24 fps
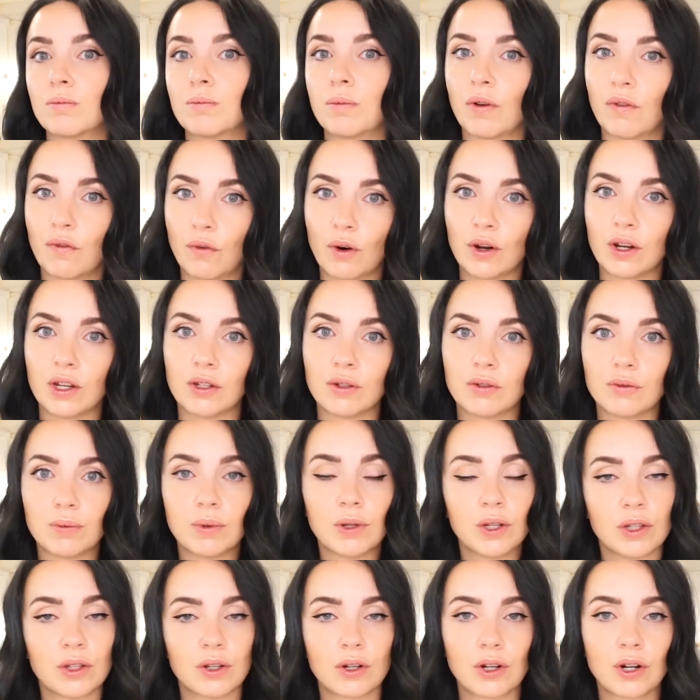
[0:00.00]
before you
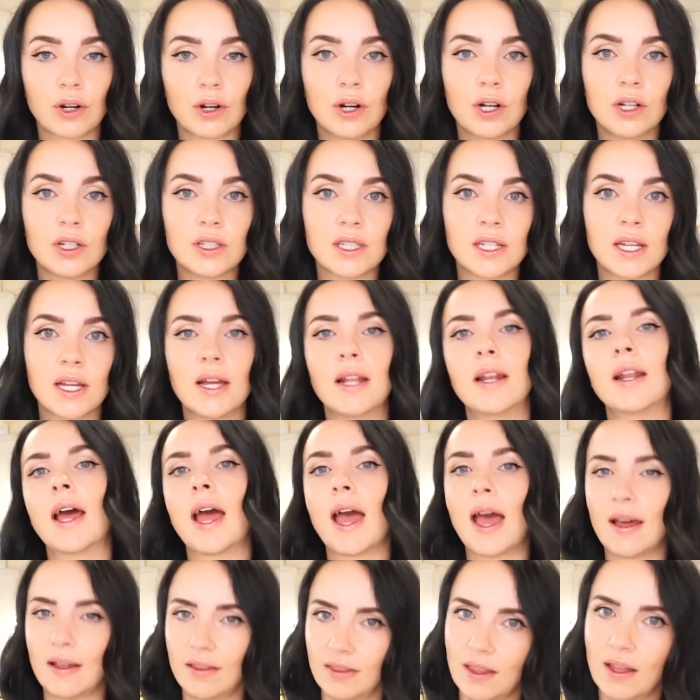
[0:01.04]
put your curls in
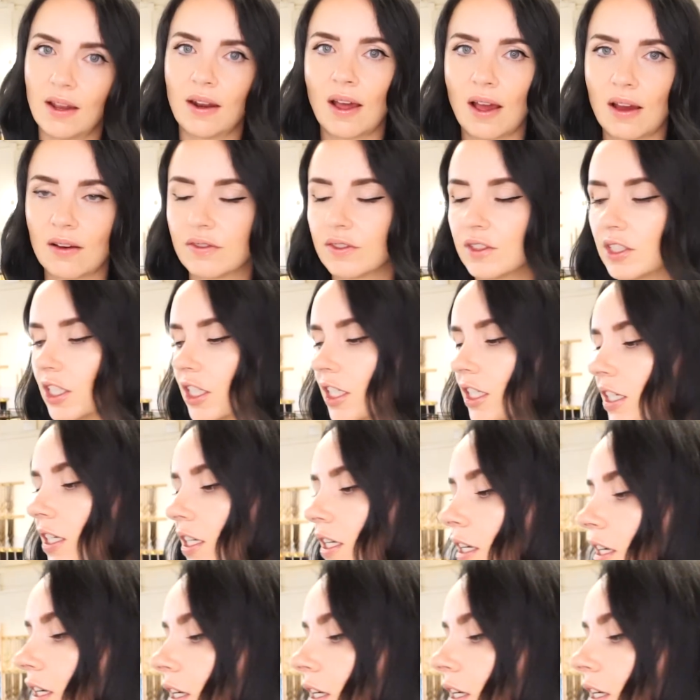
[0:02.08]
and then after.